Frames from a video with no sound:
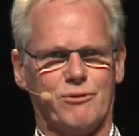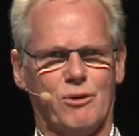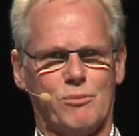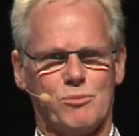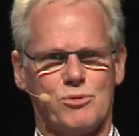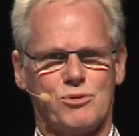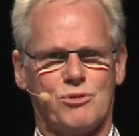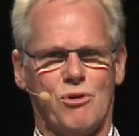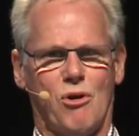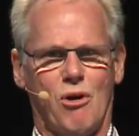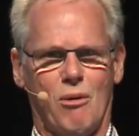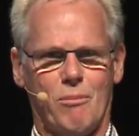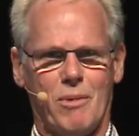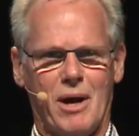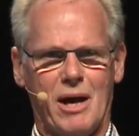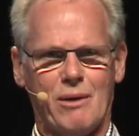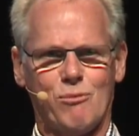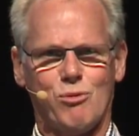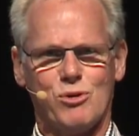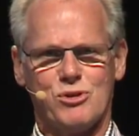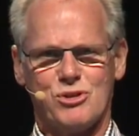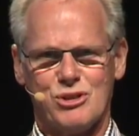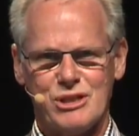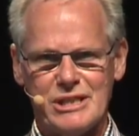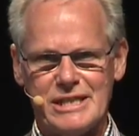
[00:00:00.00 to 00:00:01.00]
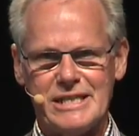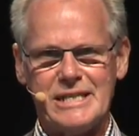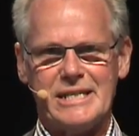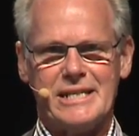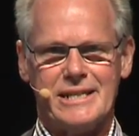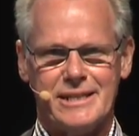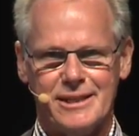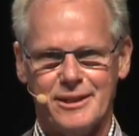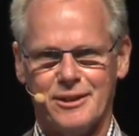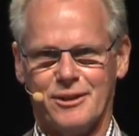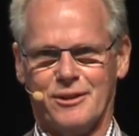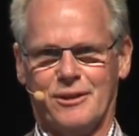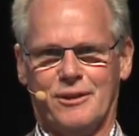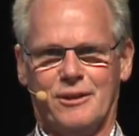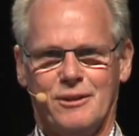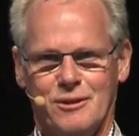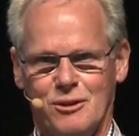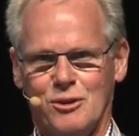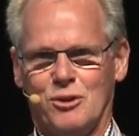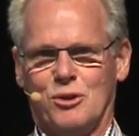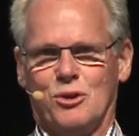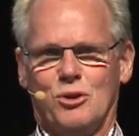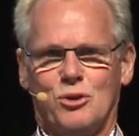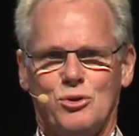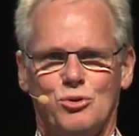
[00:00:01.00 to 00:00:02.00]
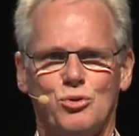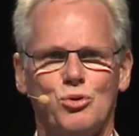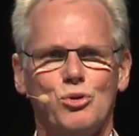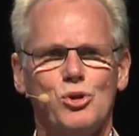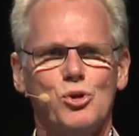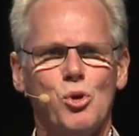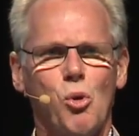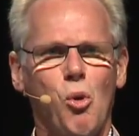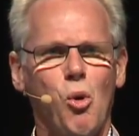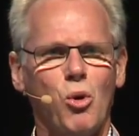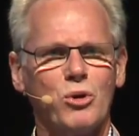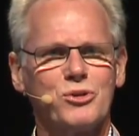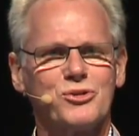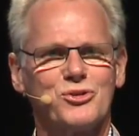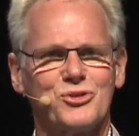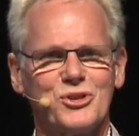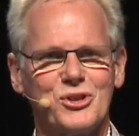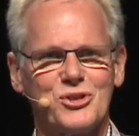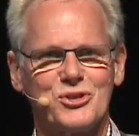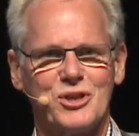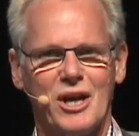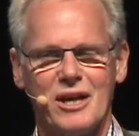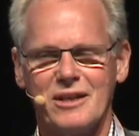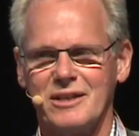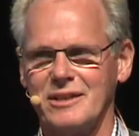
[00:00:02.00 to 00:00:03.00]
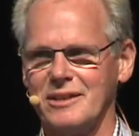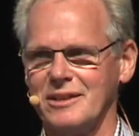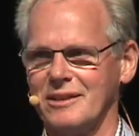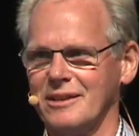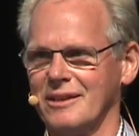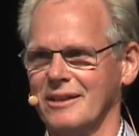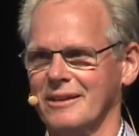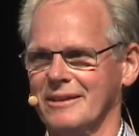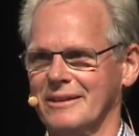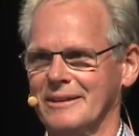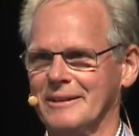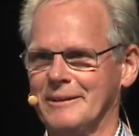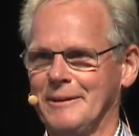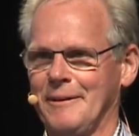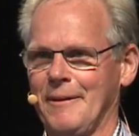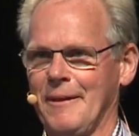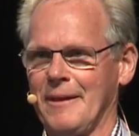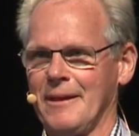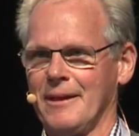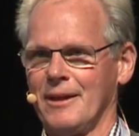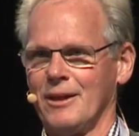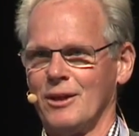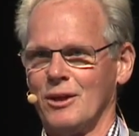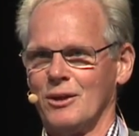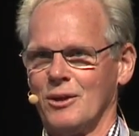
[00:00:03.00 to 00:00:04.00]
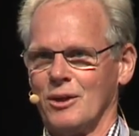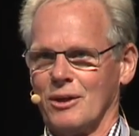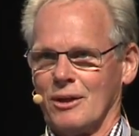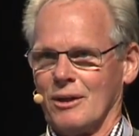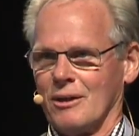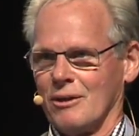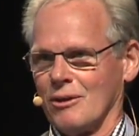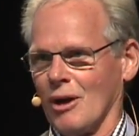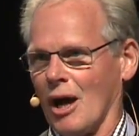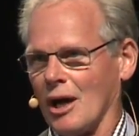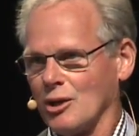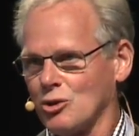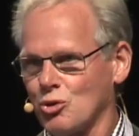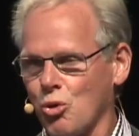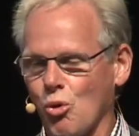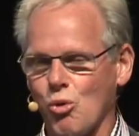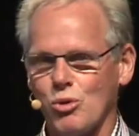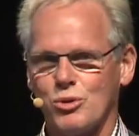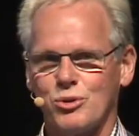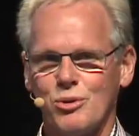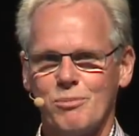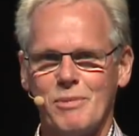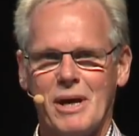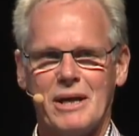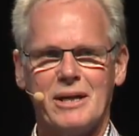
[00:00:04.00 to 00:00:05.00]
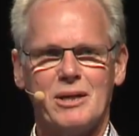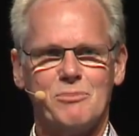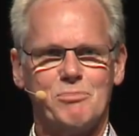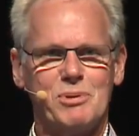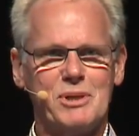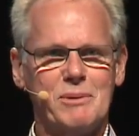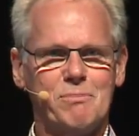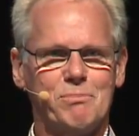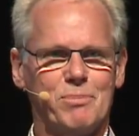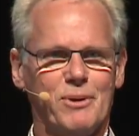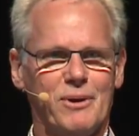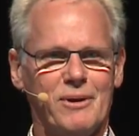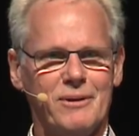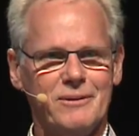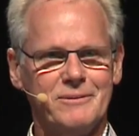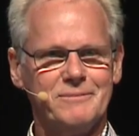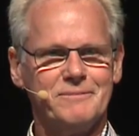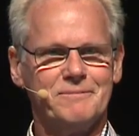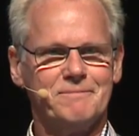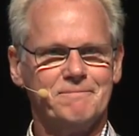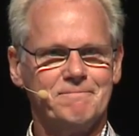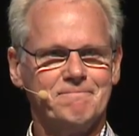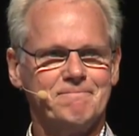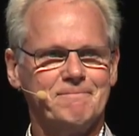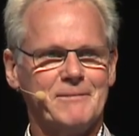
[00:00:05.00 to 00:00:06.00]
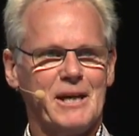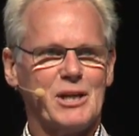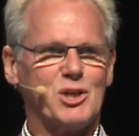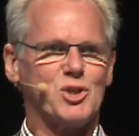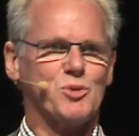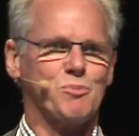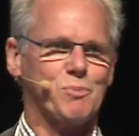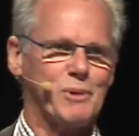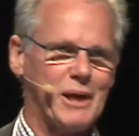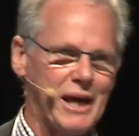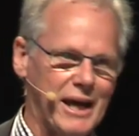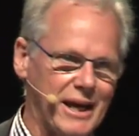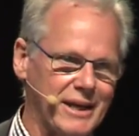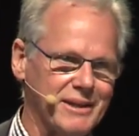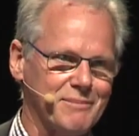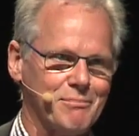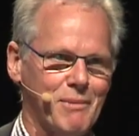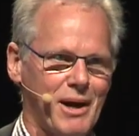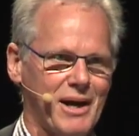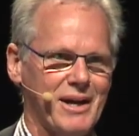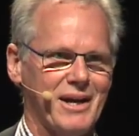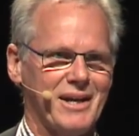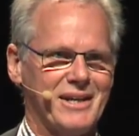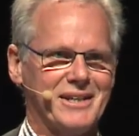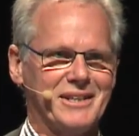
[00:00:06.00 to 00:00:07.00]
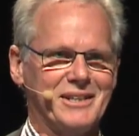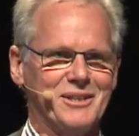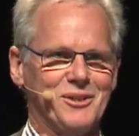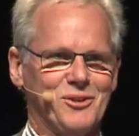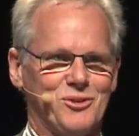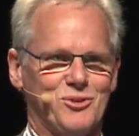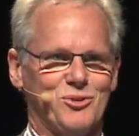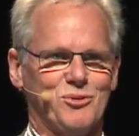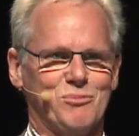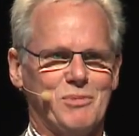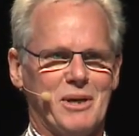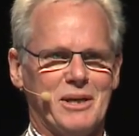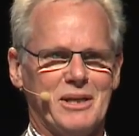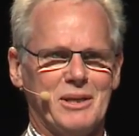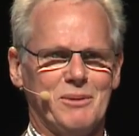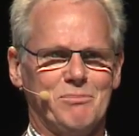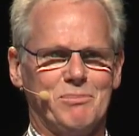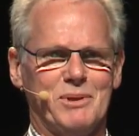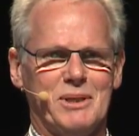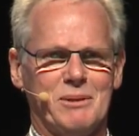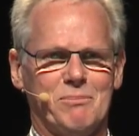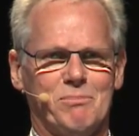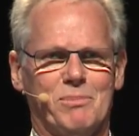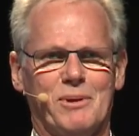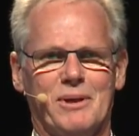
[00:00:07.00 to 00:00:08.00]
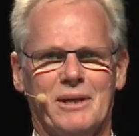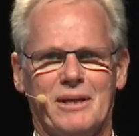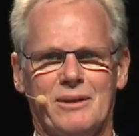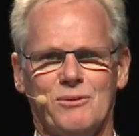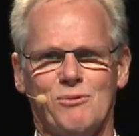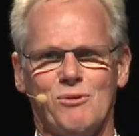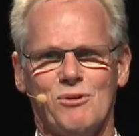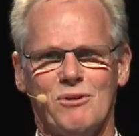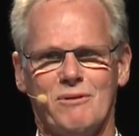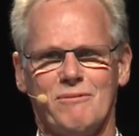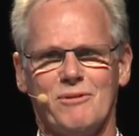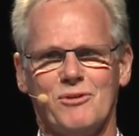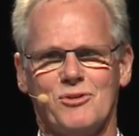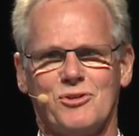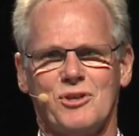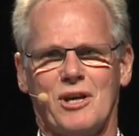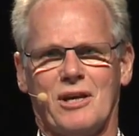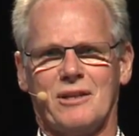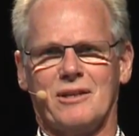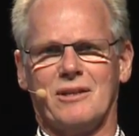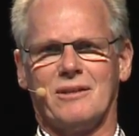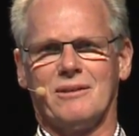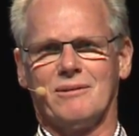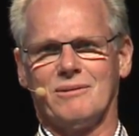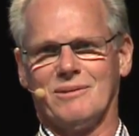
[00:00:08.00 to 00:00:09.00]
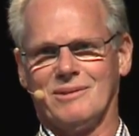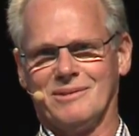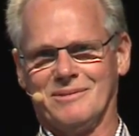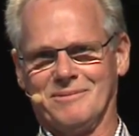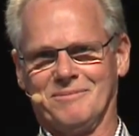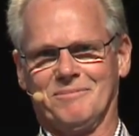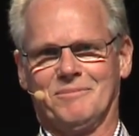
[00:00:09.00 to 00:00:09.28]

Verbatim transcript: from Saab. I was eager to launch this idea. I talked to many people, explained my ideas to many people, and all of a sudden,